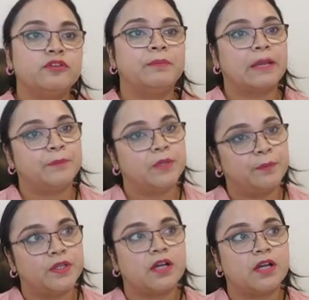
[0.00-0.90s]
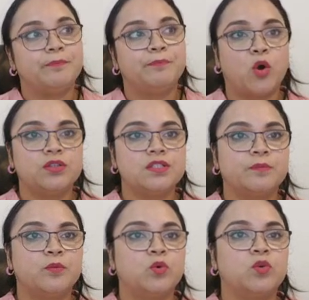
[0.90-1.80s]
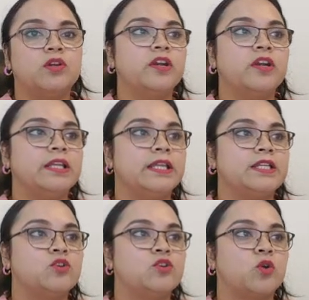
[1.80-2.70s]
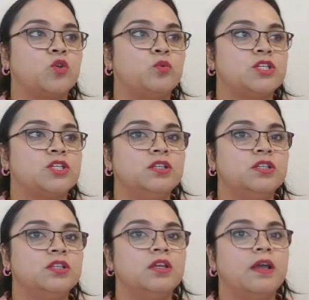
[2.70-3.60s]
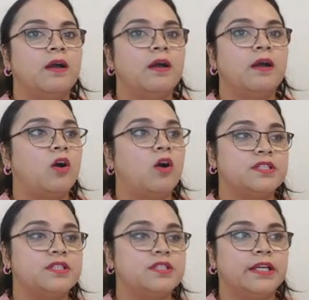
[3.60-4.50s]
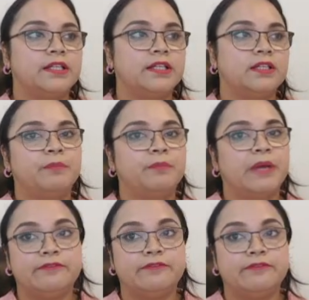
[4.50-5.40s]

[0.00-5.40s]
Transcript: black prepares a pawn support for a later occupation of the center by d5.